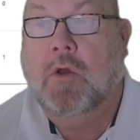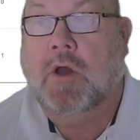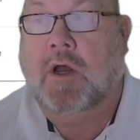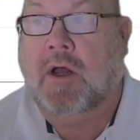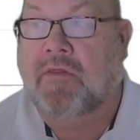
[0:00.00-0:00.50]

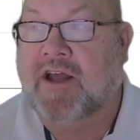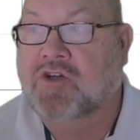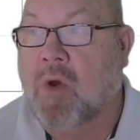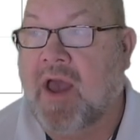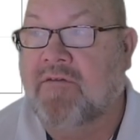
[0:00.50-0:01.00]
That's
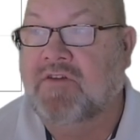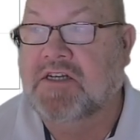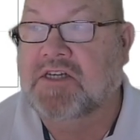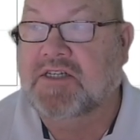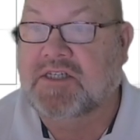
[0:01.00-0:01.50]
why I've
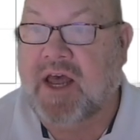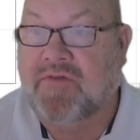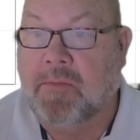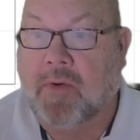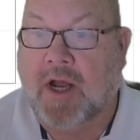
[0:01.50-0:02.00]
listed
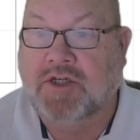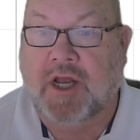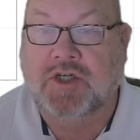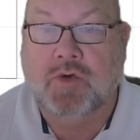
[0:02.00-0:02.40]
7 projects.